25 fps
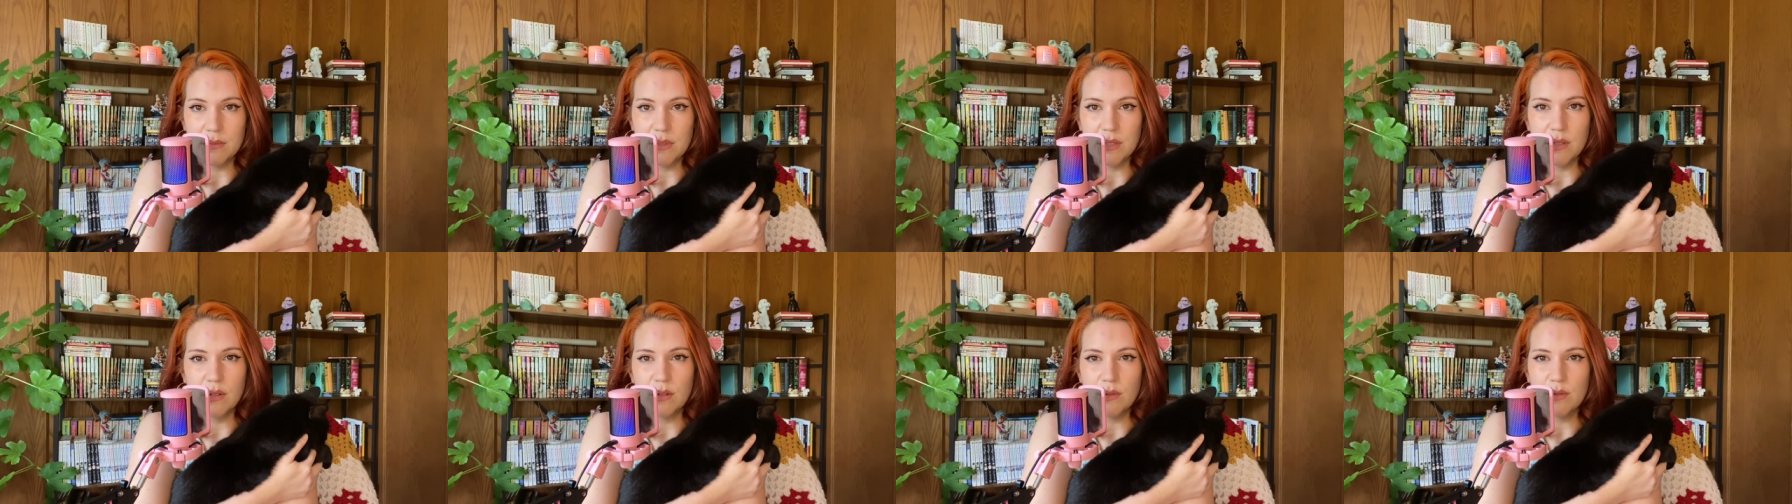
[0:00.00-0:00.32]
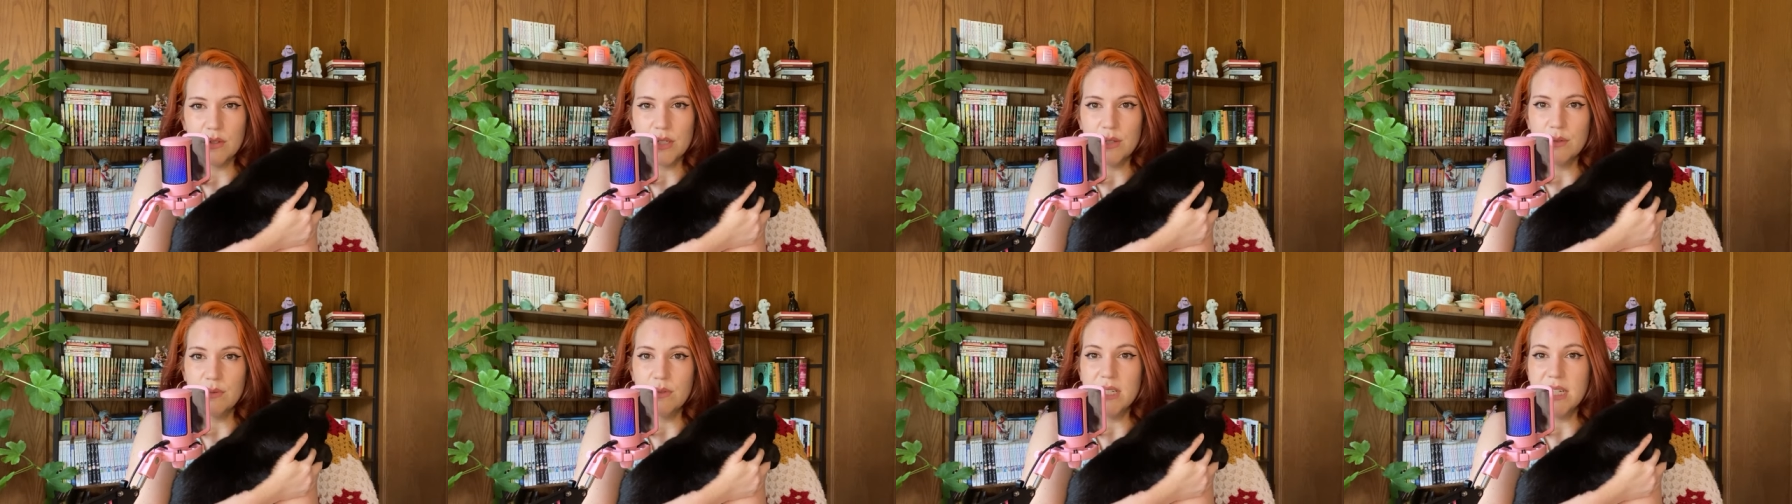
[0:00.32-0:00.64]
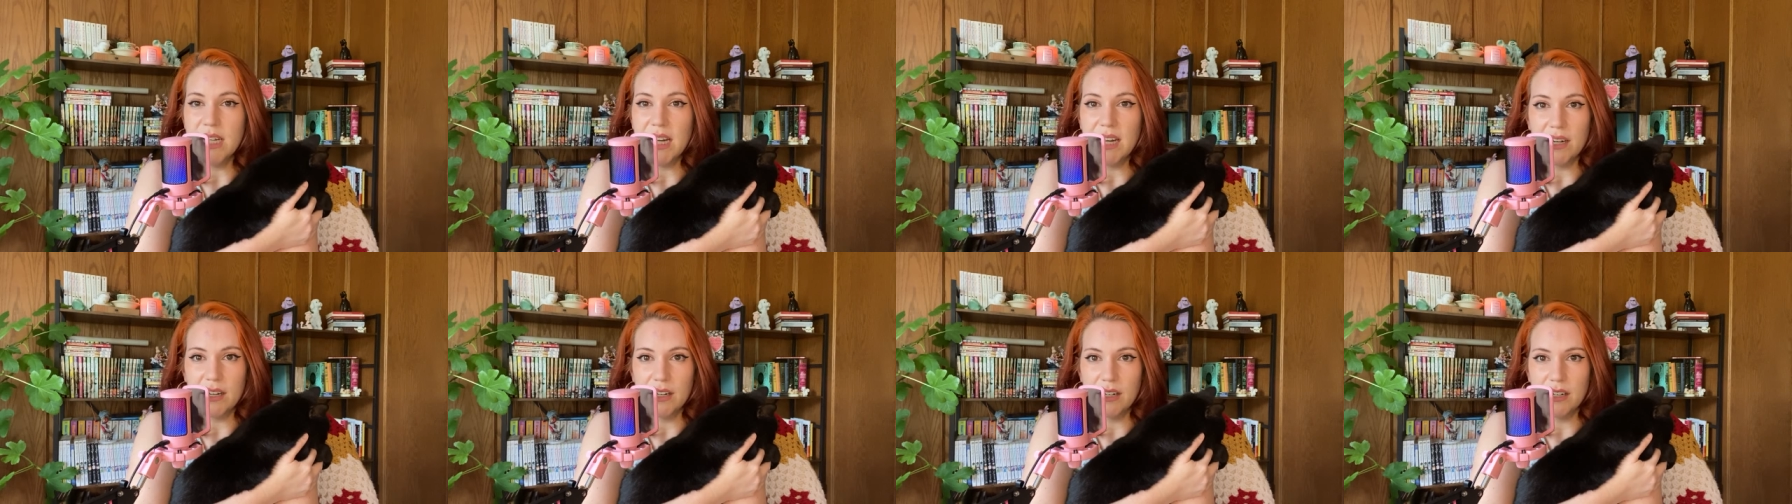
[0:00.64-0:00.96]
So don't you
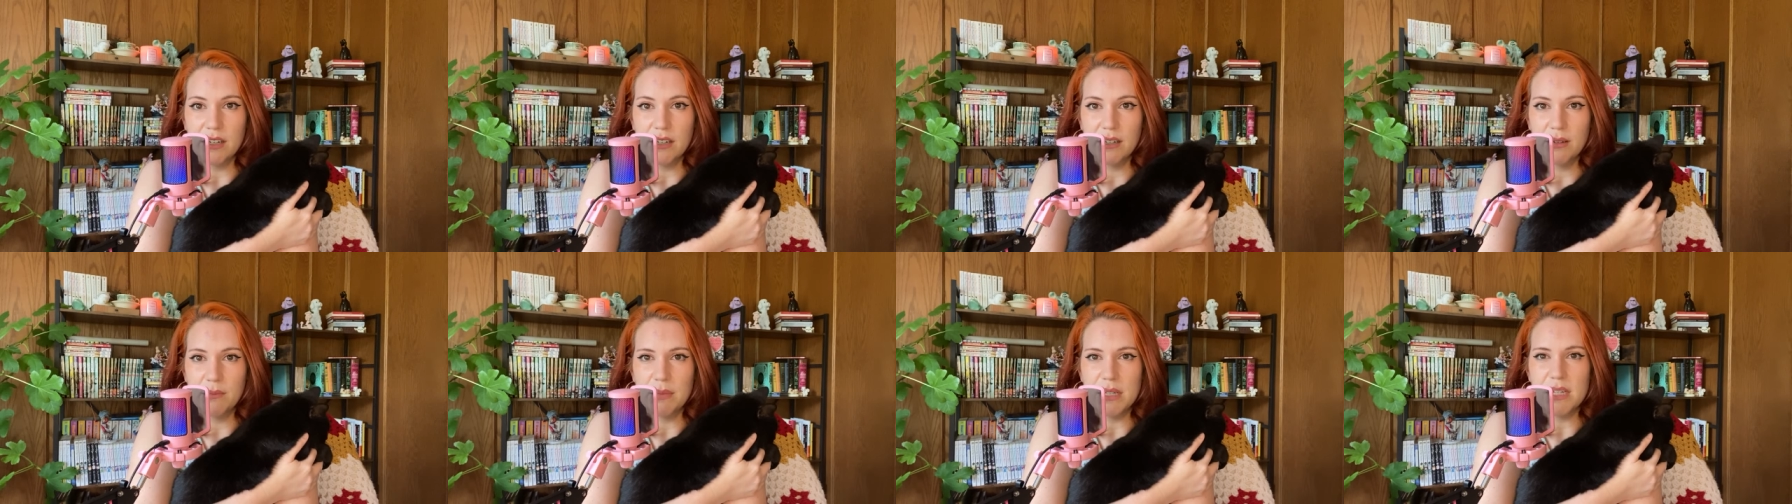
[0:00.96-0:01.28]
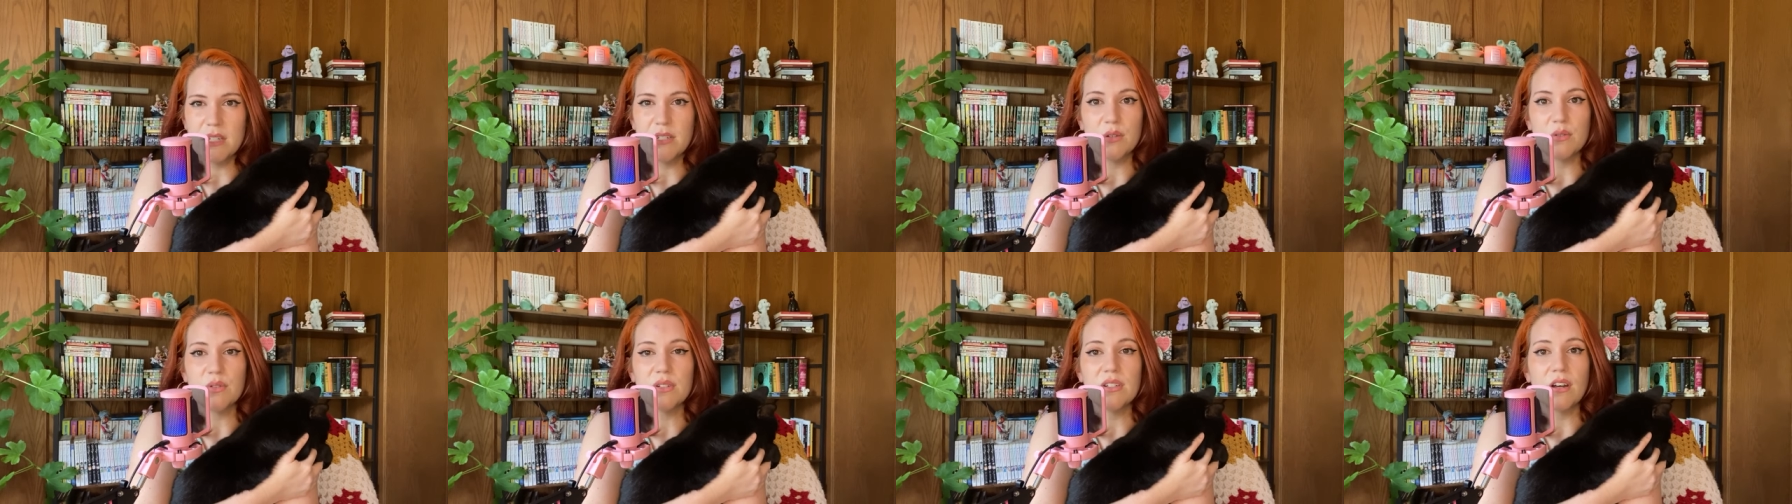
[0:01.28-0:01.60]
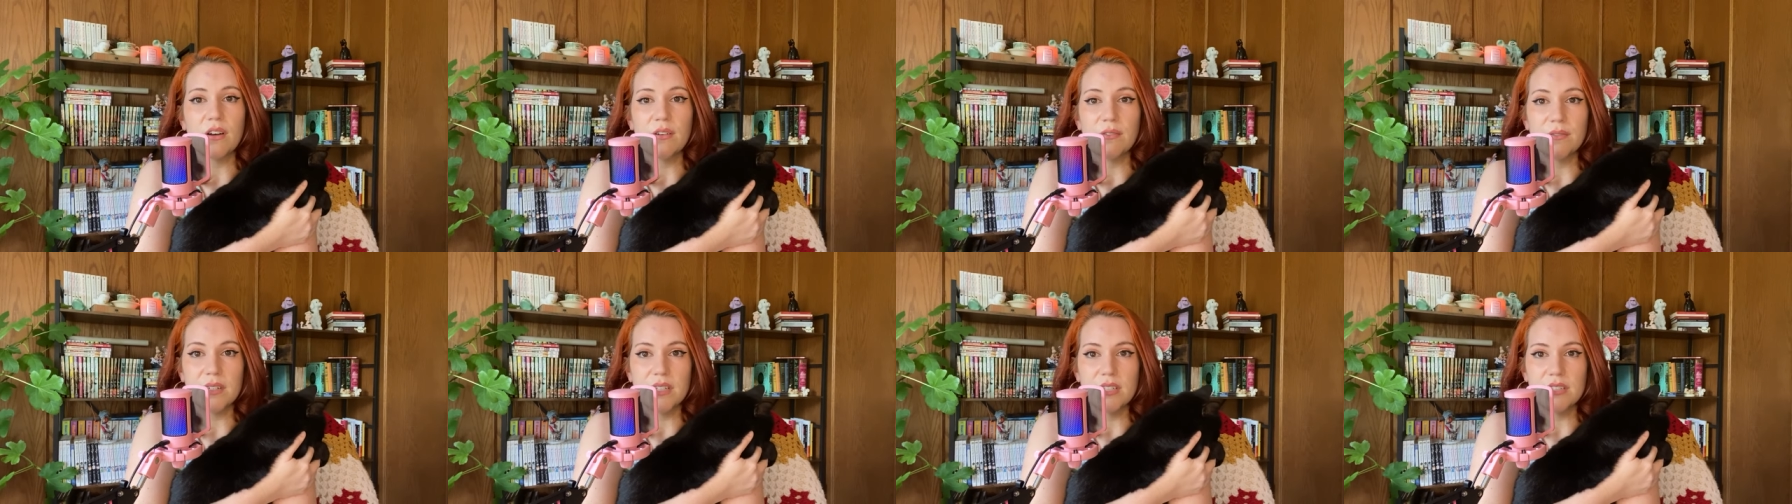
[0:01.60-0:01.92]
dare be so
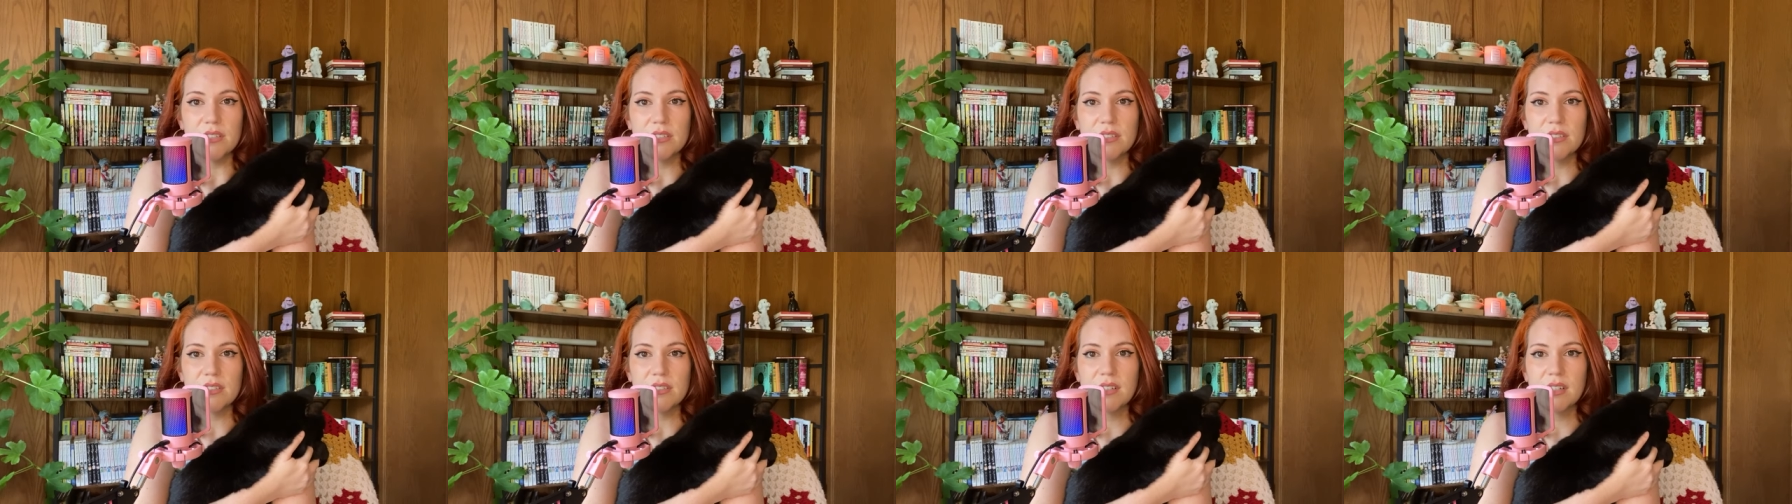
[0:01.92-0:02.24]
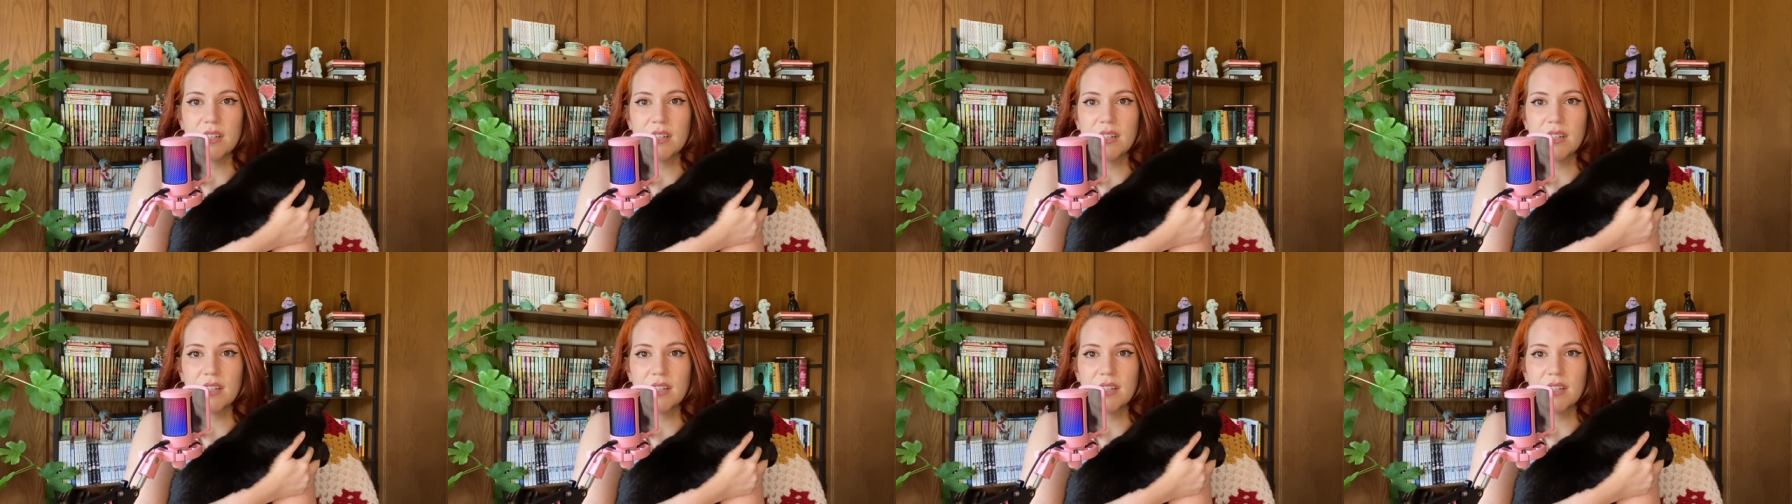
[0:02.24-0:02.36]
selfish